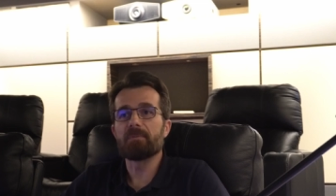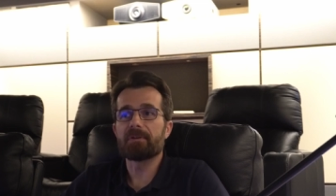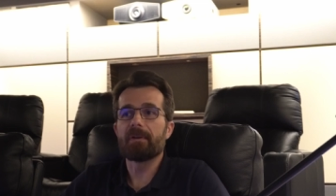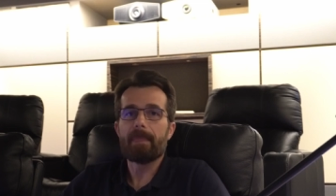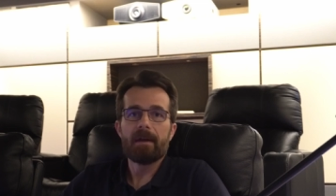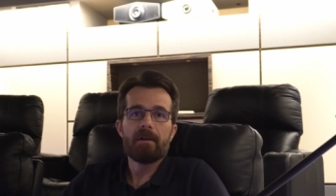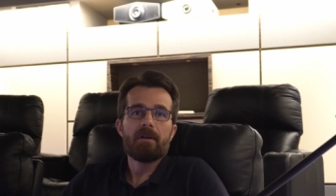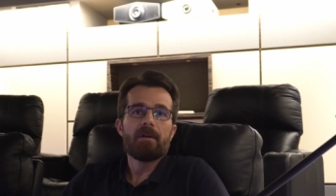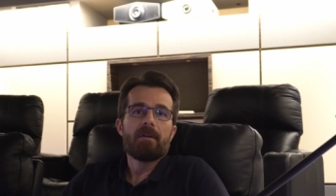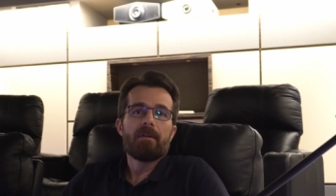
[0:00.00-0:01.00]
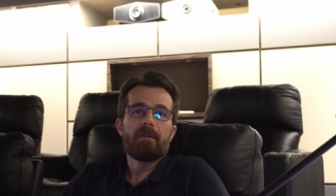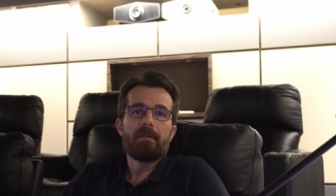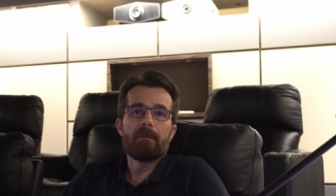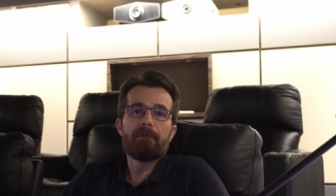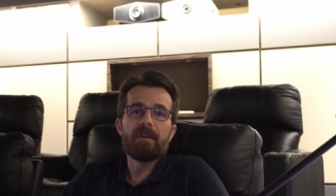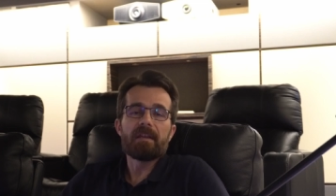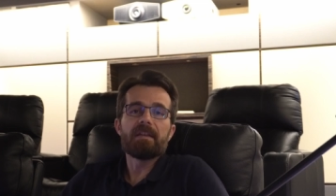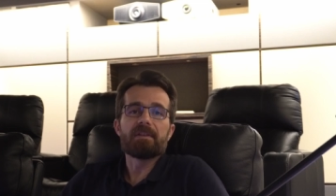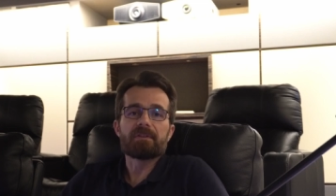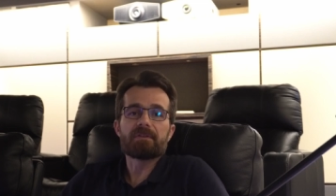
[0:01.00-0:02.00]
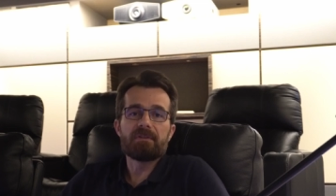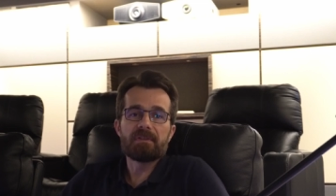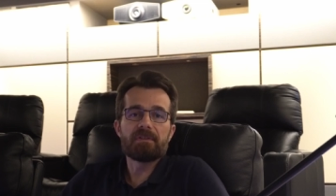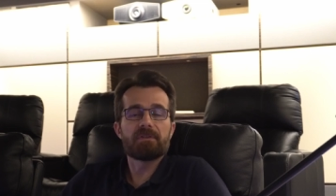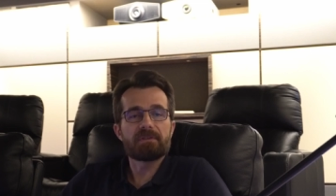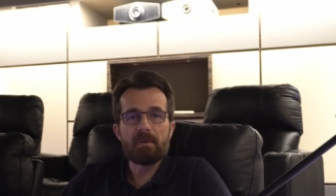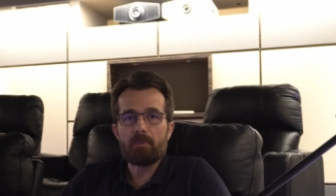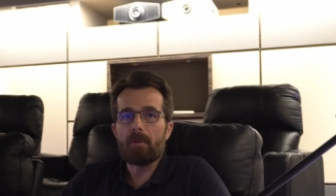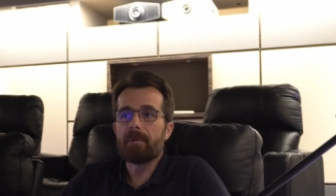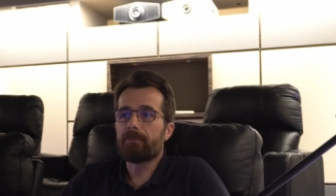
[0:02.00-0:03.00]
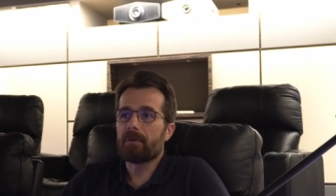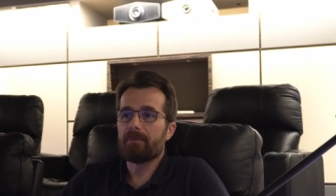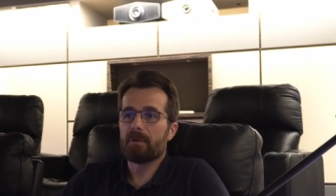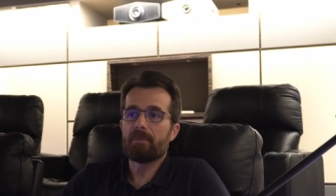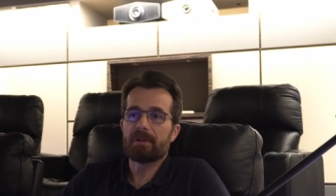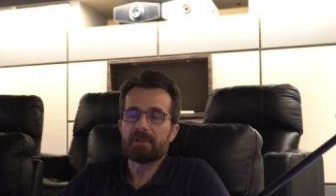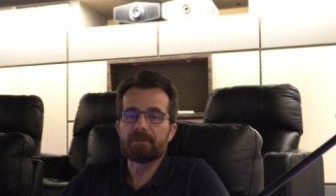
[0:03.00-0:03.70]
But the thing is, this is the same problem for everybody.